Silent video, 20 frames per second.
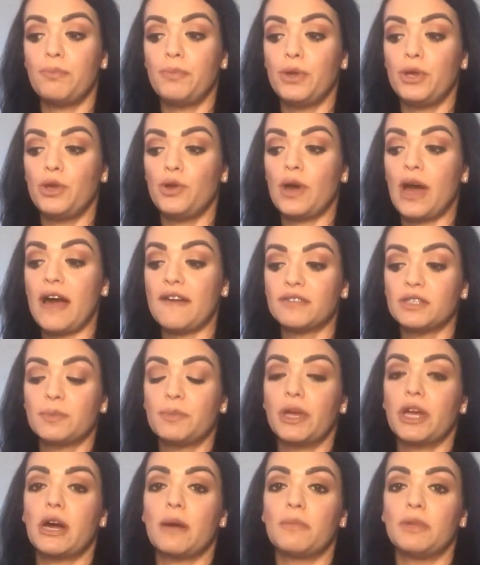you have to
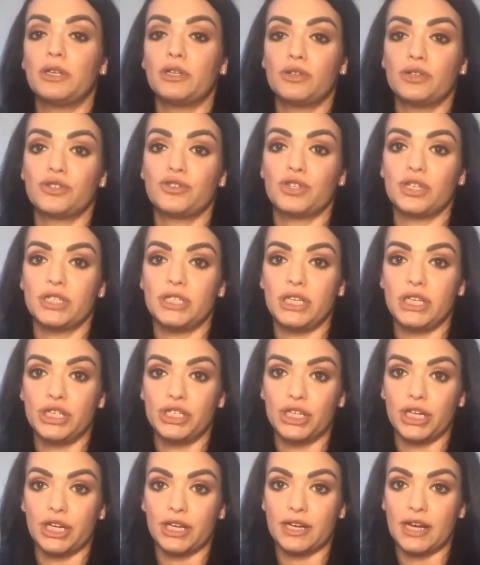become a little
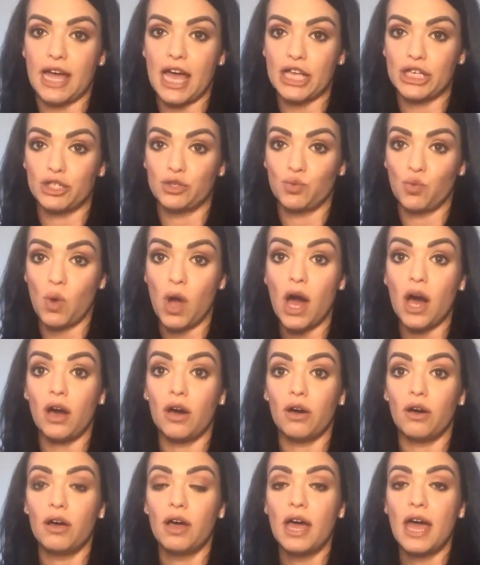strategic as
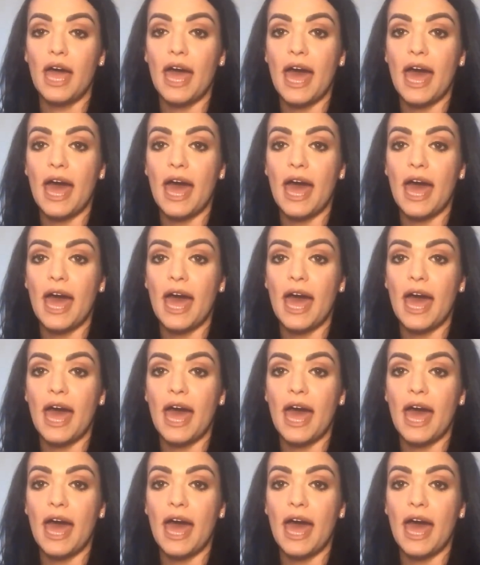well